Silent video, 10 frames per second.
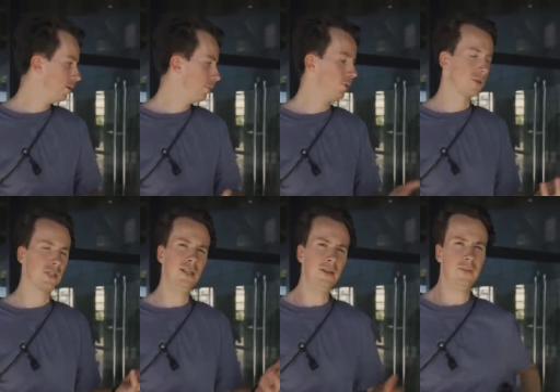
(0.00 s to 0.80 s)
we will
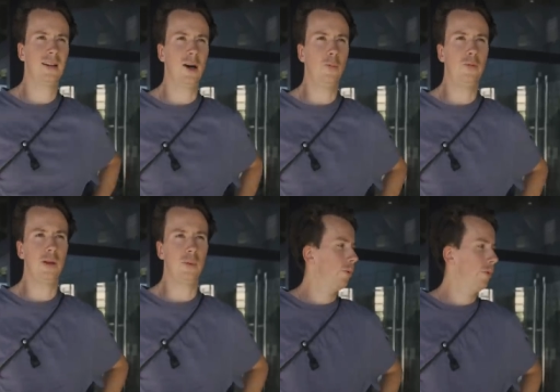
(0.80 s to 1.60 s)
see.
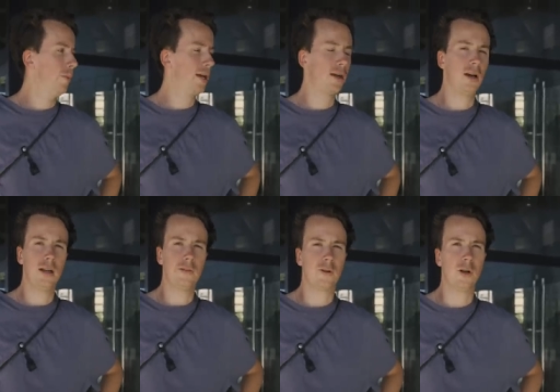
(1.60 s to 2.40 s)
Hopefully we make a
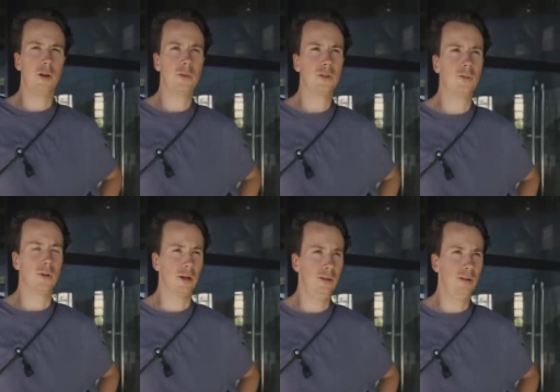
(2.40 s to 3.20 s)
lot of kilometers
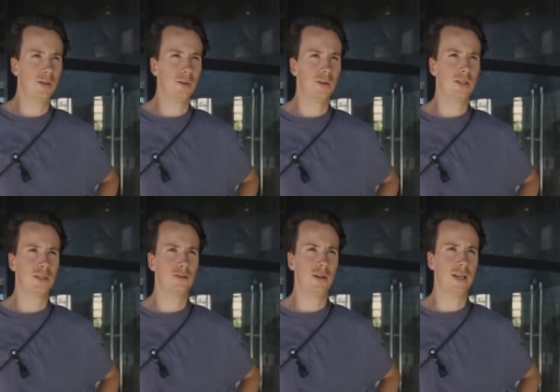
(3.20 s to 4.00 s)
tomorrow it's
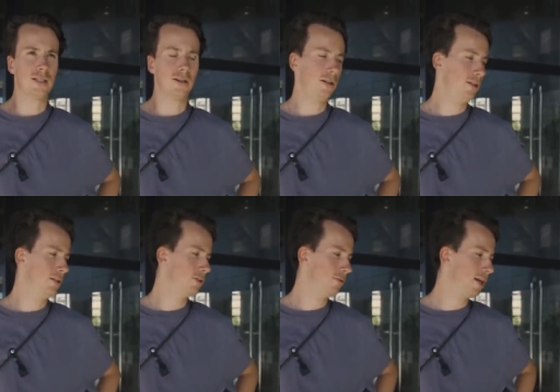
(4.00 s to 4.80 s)
a tricky start
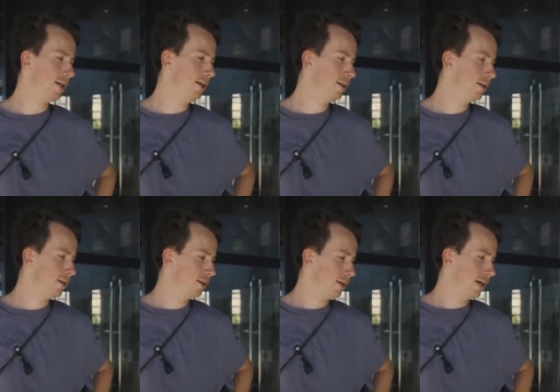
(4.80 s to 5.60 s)
directly.
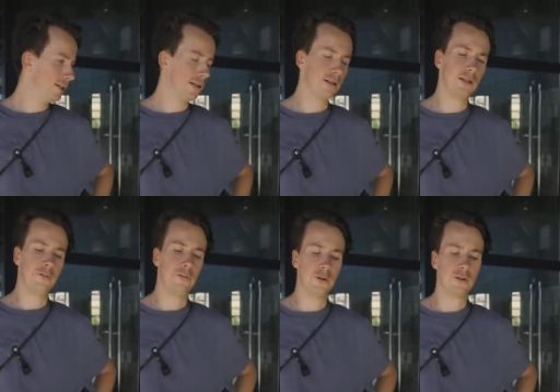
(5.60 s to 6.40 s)
I think the
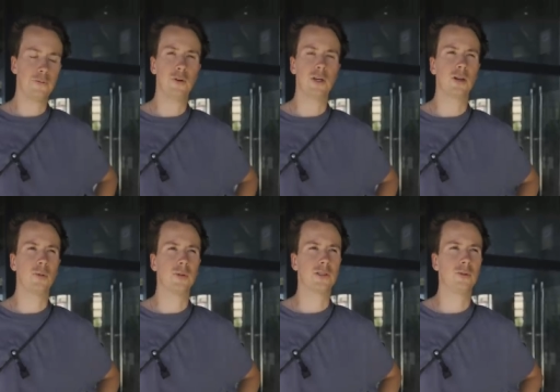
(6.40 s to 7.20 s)
first 40
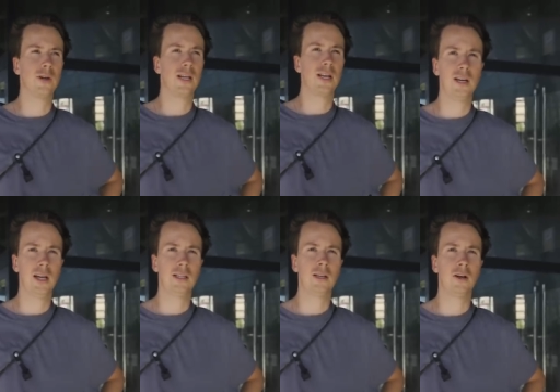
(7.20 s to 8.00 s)
kilometers already
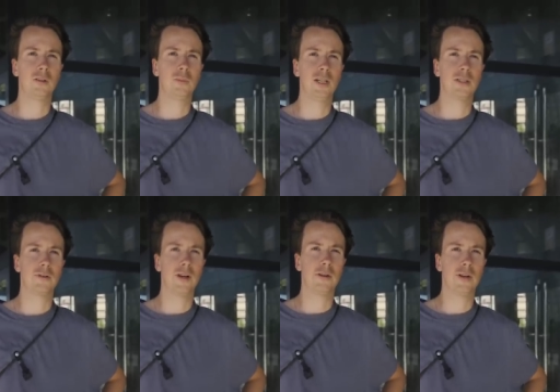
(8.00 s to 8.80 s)
1800 meters
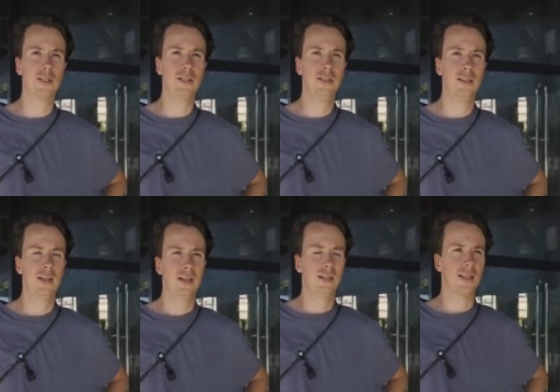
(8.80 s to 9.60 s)
of elevation.
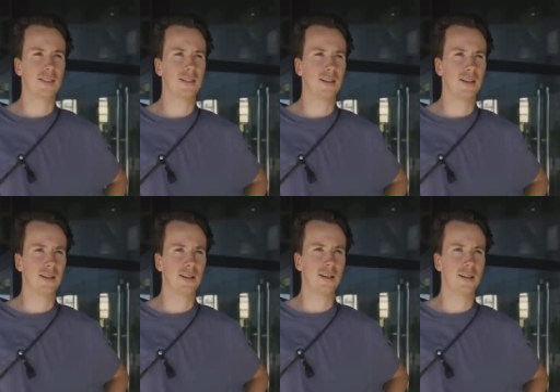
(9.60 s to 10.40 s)
Yeah. That's,
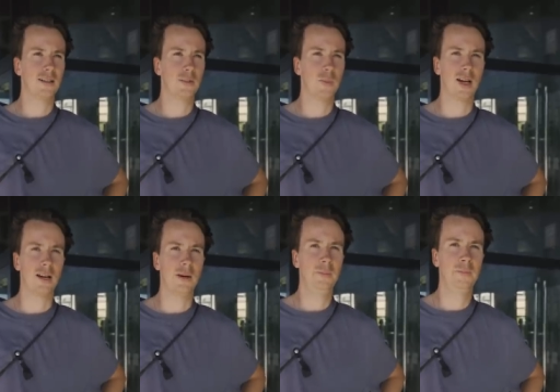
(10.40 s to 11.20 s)
uh, a big
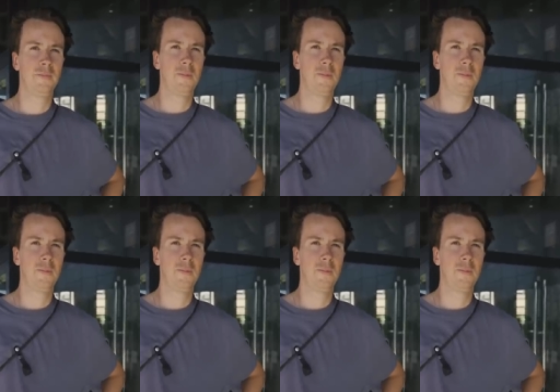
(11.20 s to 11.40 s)
line. It's crazy